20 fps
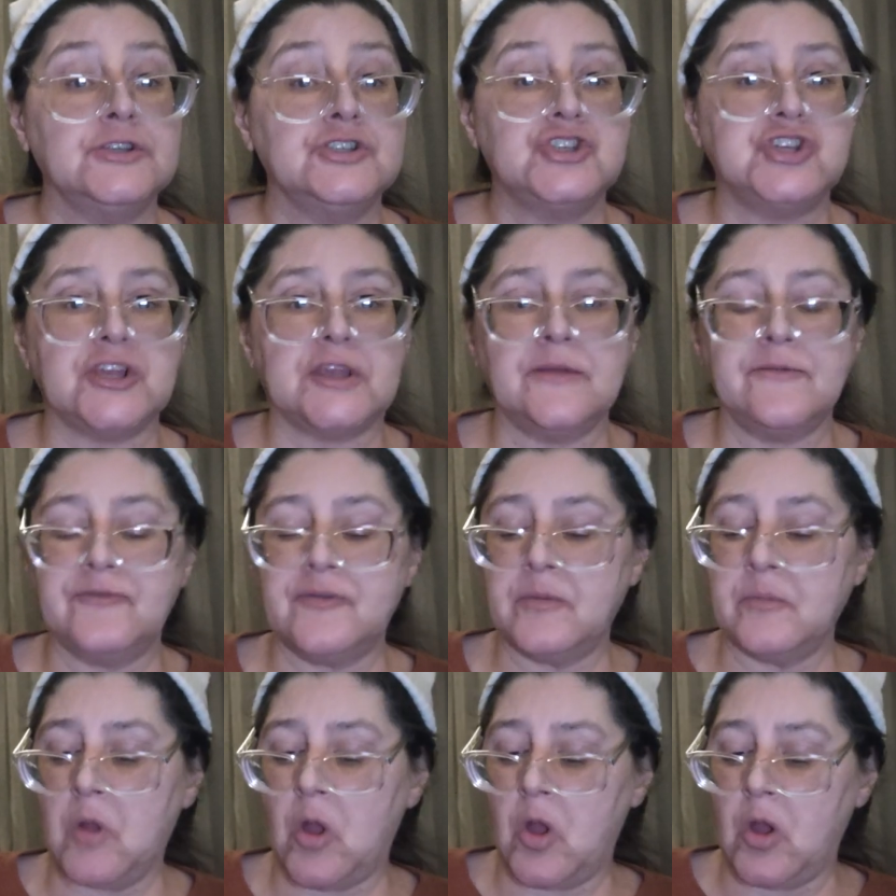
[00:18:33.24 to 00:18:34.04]
chicken
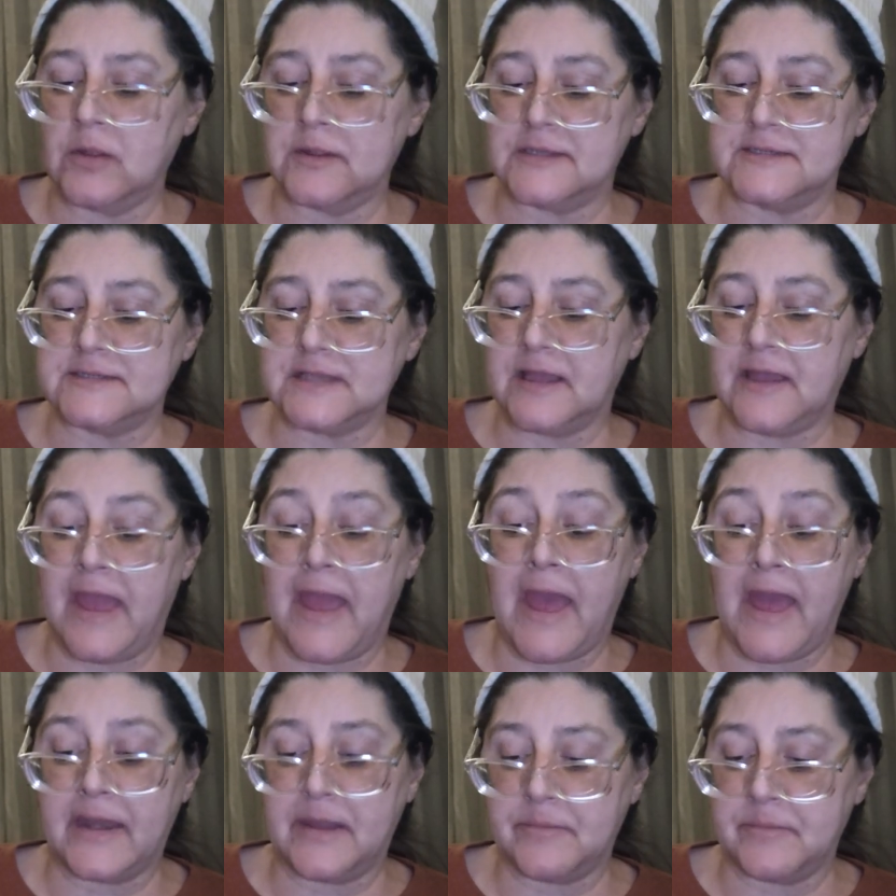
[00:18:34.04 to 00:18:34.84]
from Aldi's. I
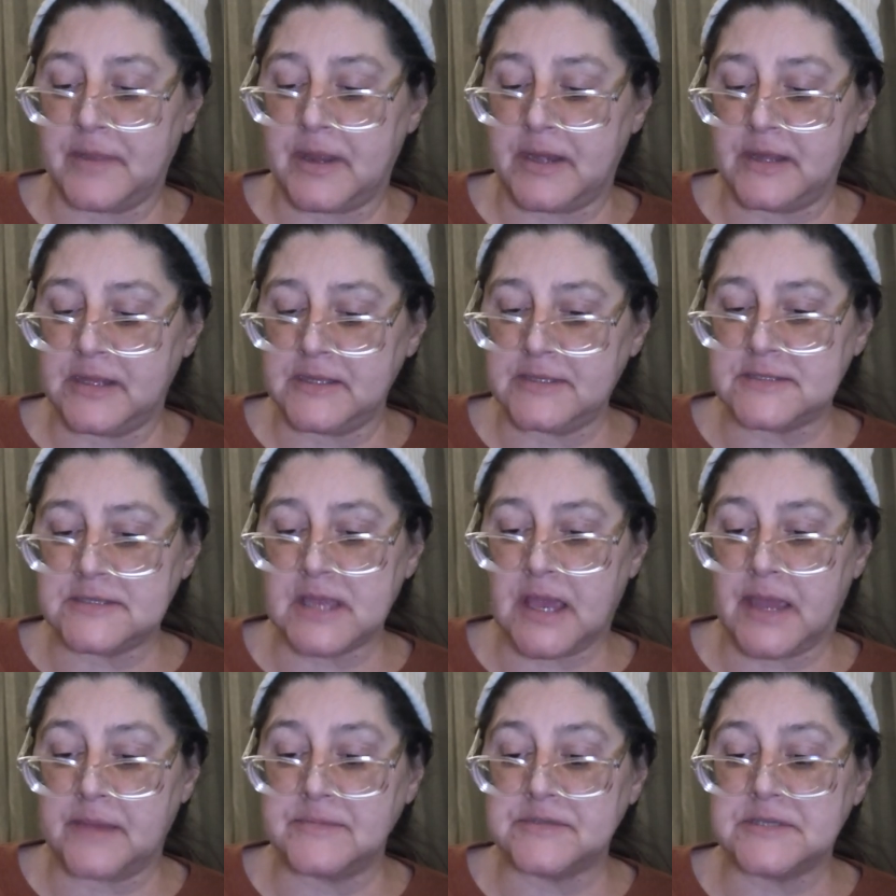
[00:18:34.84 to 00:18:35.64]
had it many a
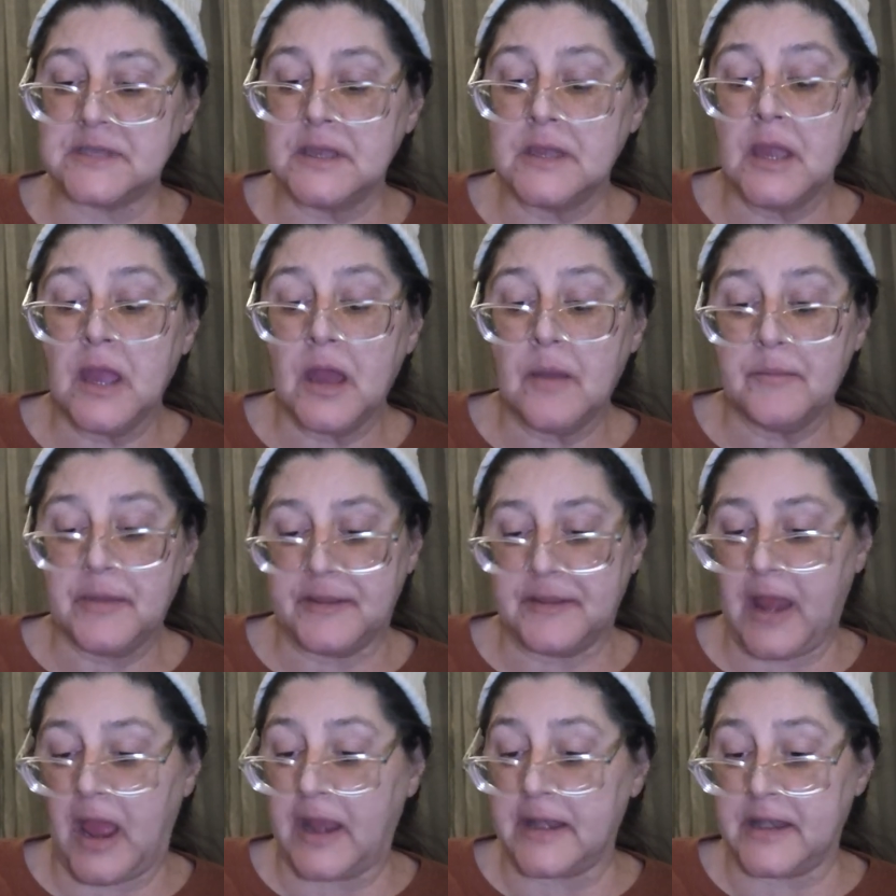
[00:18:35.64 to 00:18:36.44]
times,
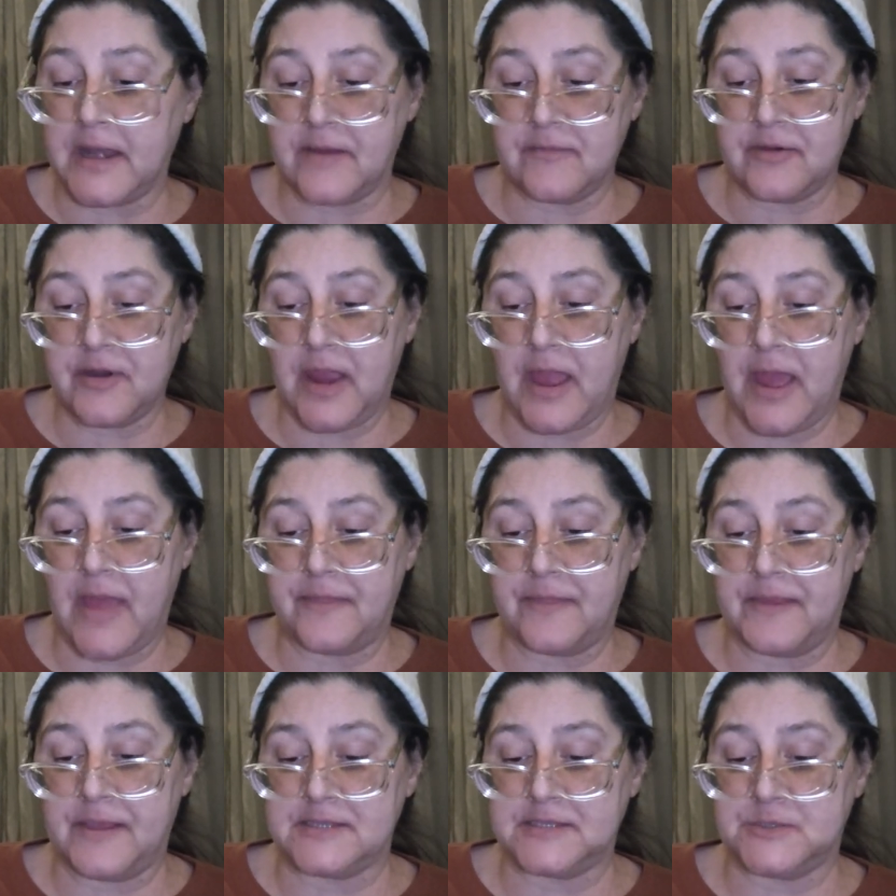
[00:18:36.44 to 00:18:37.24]
but I never
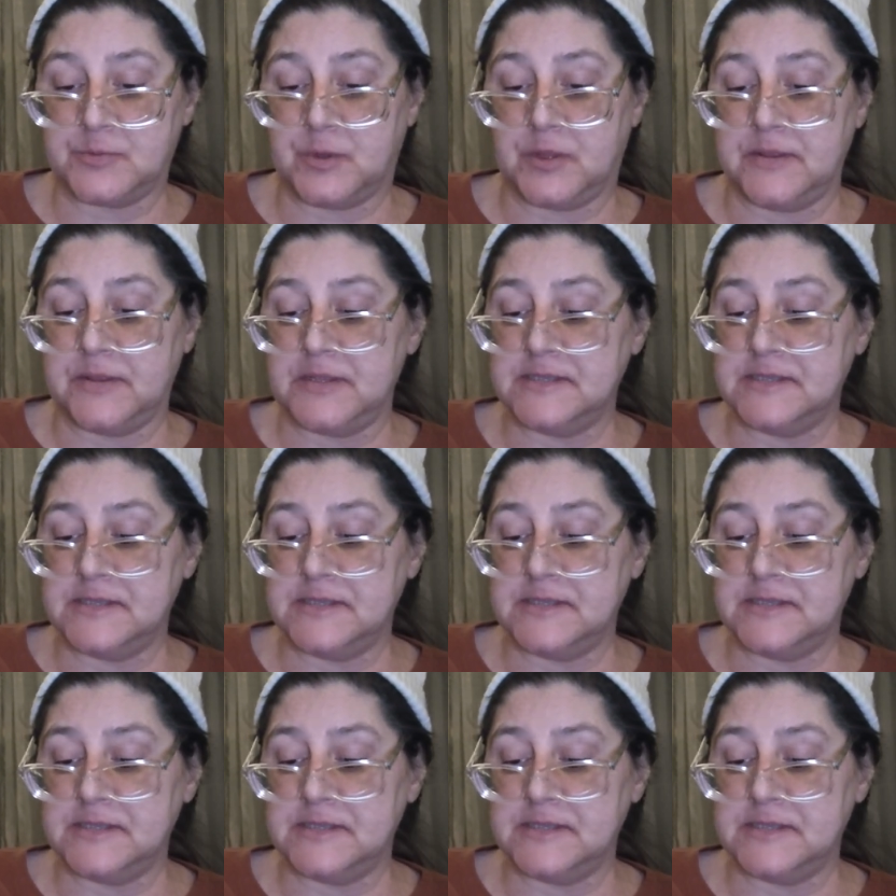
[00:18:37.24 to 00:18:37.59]
had this one.